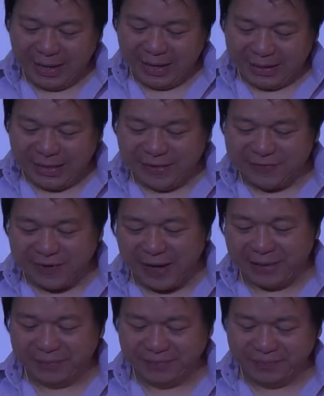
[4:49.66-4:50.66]
He
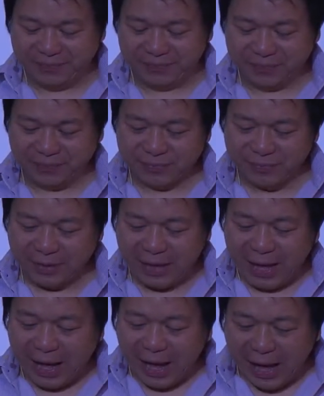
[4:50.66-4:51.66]
said,
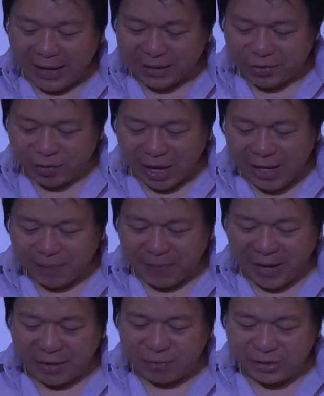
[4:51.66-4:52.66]
I cried
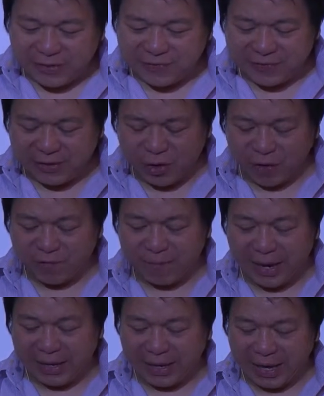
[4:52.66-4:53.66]
by reason of
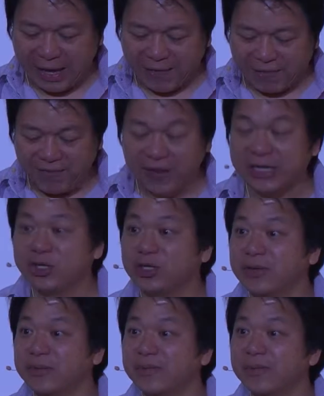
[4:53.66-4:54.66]
my
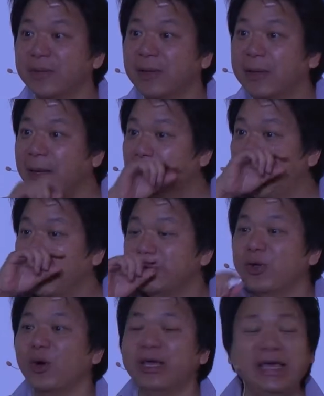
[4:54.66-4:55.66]
affliction.
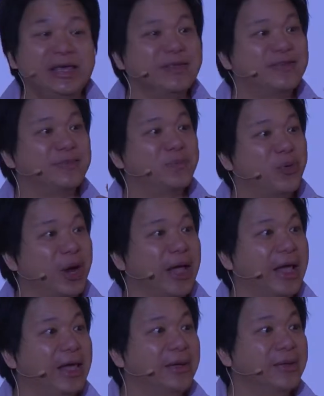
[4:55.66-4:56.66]
So he is
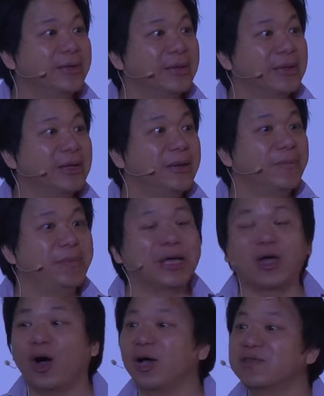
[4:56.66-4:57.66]
praying
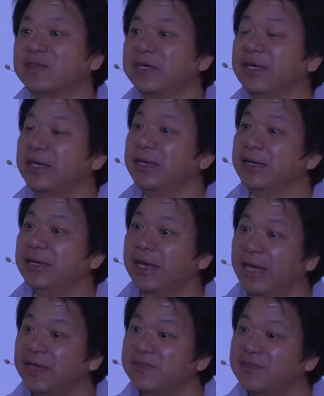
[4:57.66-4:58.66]
because he
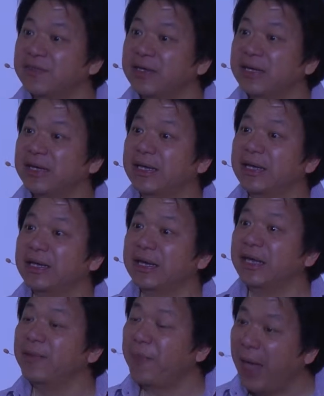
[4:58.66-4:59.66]
is
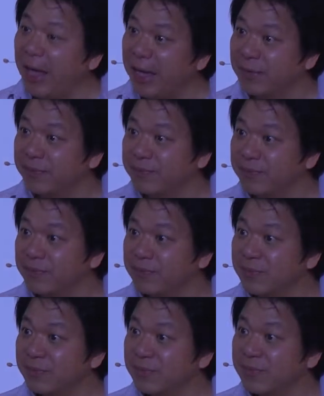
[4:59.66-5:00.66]
in pain.
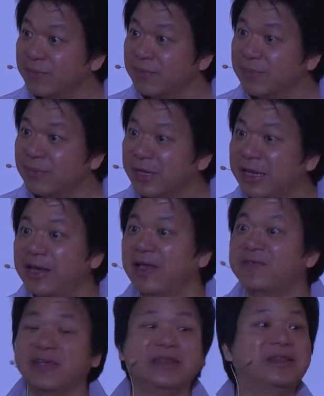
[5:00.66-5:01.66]
He
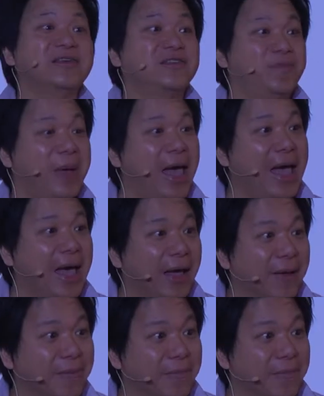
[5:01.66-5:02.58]
is in despair.